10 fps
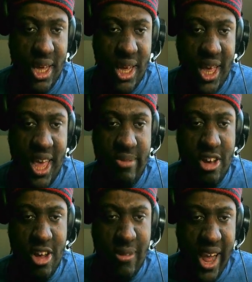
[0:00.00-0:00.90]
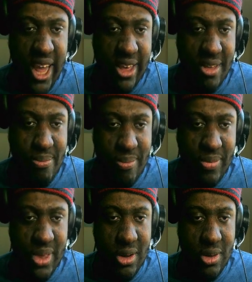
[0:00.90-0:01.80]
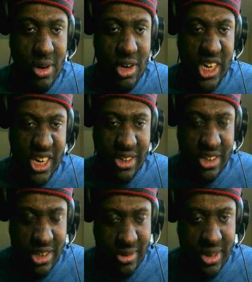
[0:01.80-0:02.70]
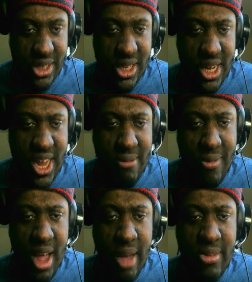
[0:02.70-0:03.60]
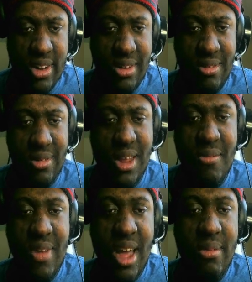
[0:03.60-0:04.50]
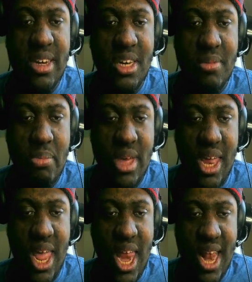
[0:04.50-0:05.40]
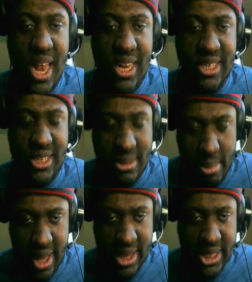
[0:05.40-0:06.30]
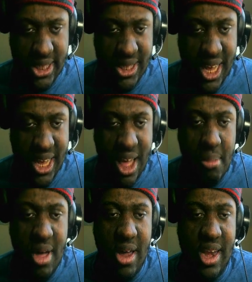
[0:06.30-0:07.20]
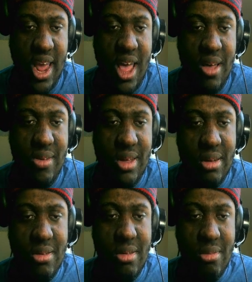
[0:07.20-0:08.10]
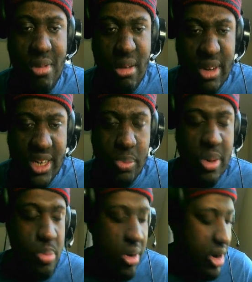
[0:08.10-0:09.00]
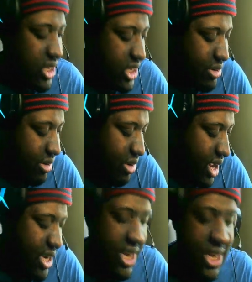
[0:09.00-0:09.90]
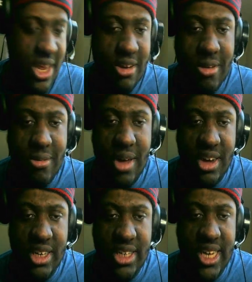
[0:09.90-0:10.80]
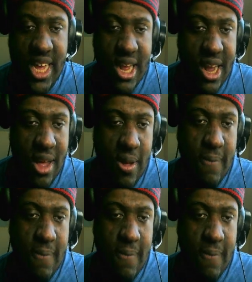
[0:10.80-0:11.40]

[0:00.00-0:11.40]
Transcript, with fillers: If you don't like him or her, then why would then why would you be in this mess? Like, come on now. Why would you be part of the storyline that you don't understand of